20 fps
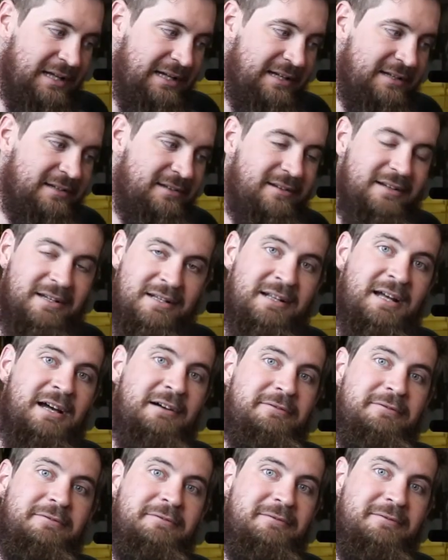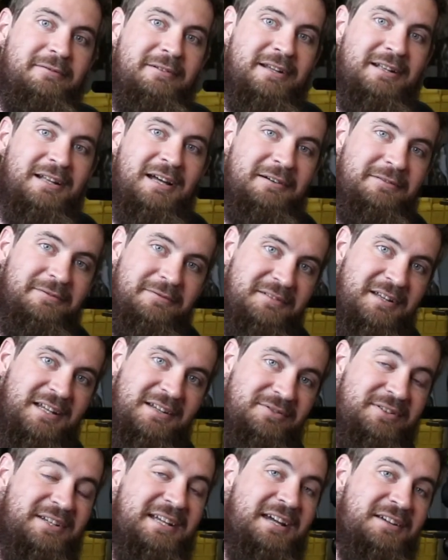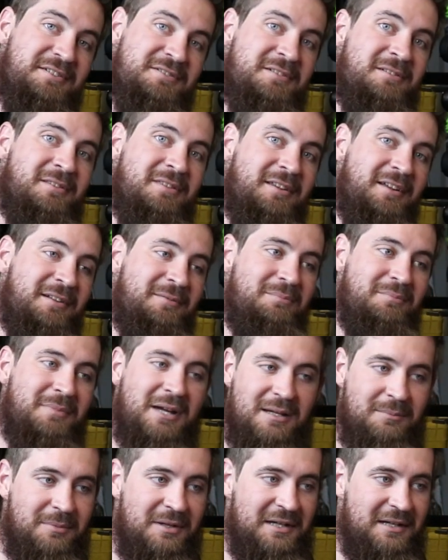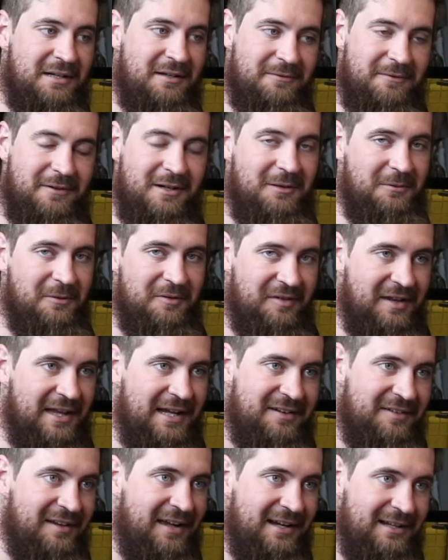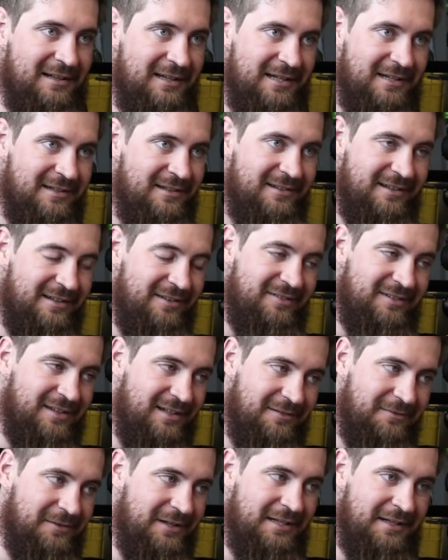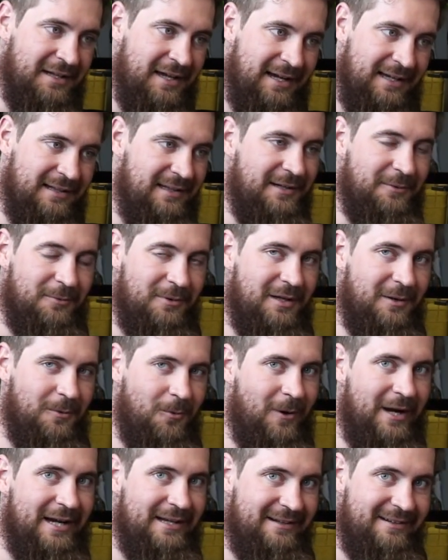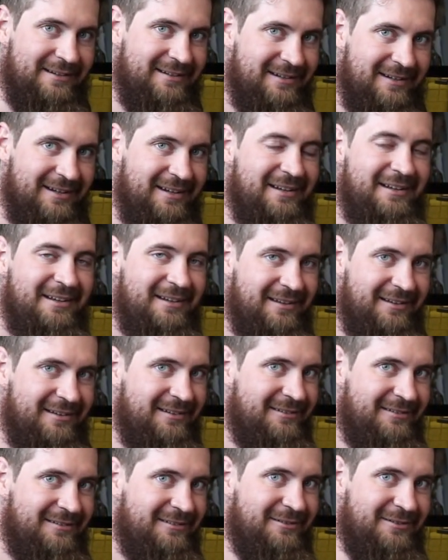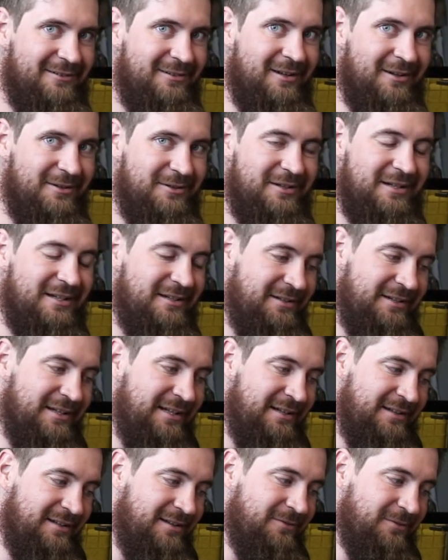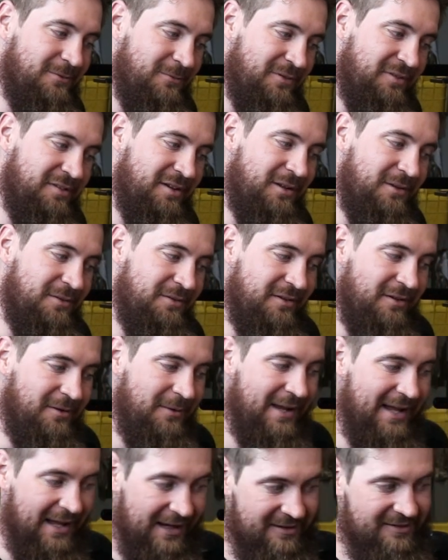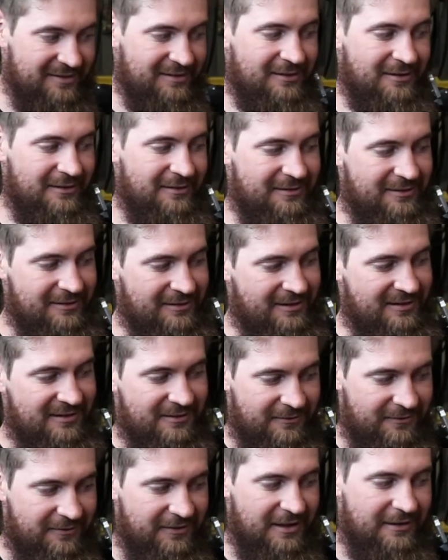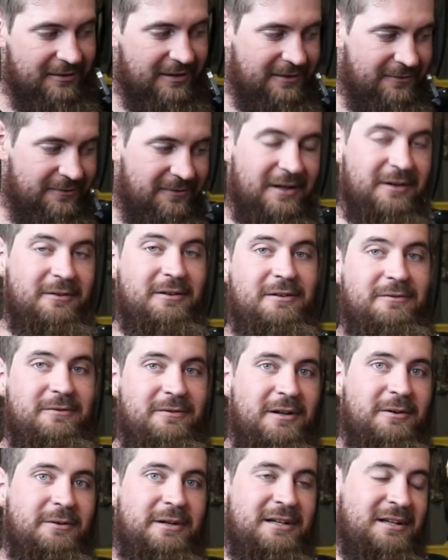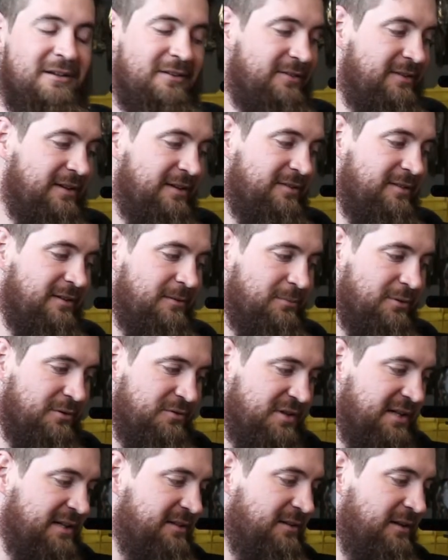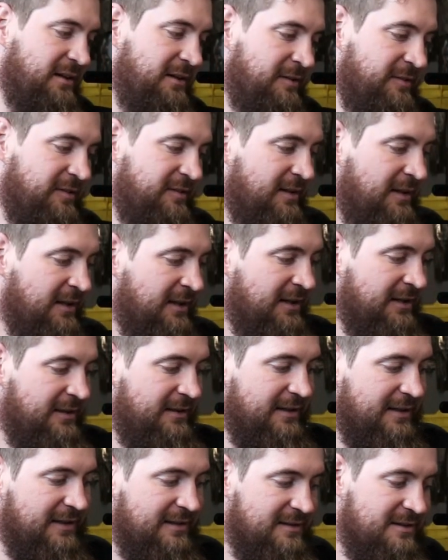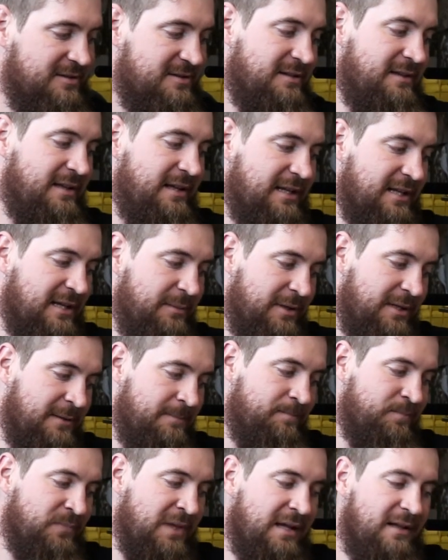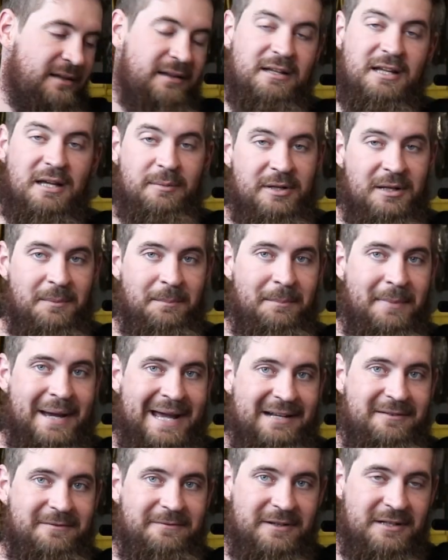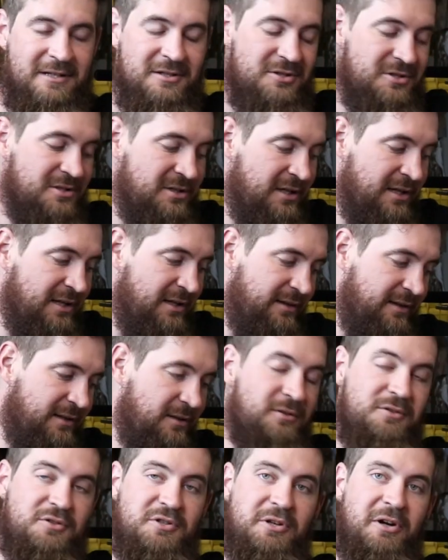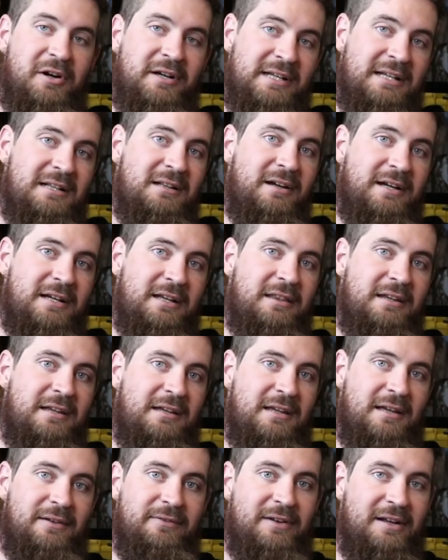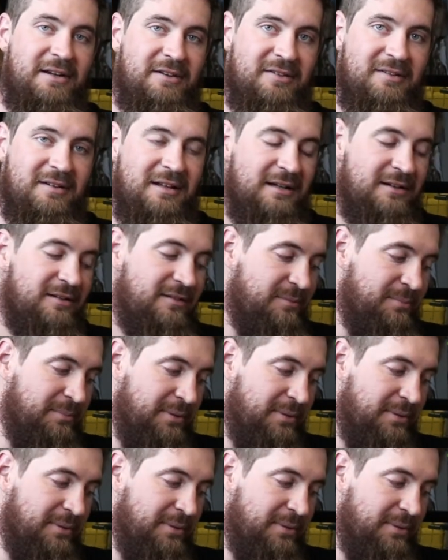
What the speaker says: like enough deviation that maybe if I was exhaling instead of inhaling when I weighed it, you get a different result. So excellent, very, very, very consistent projectiles. The condition they come in a matte finish. They're not shiny like the FX slugs,